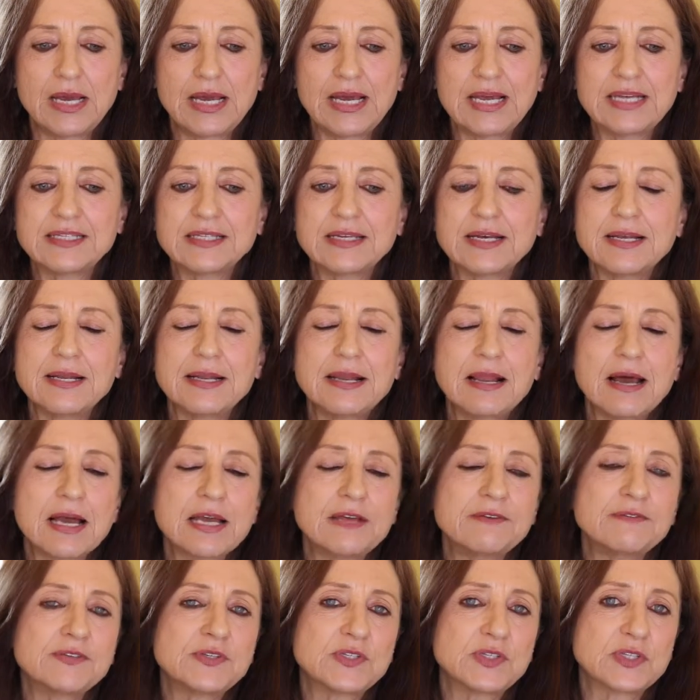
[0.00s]
It's a
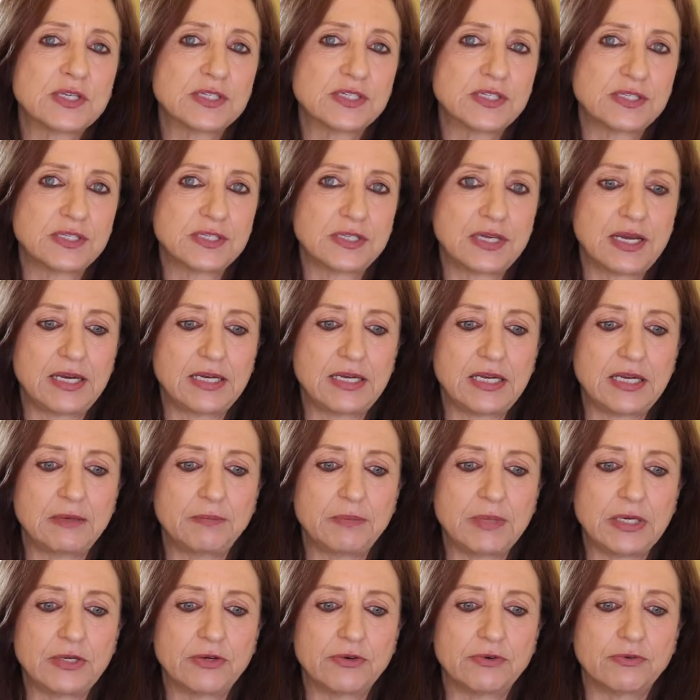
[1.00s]
life-sustaining
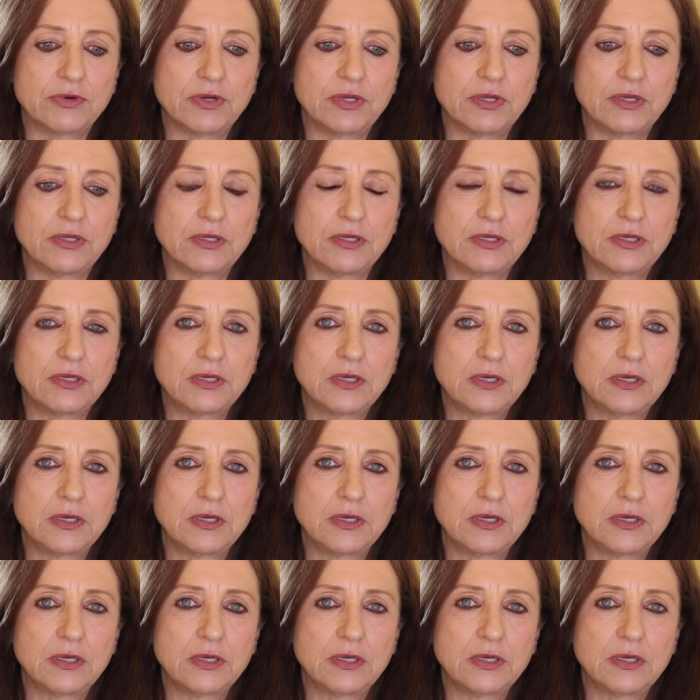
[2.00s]
mineral.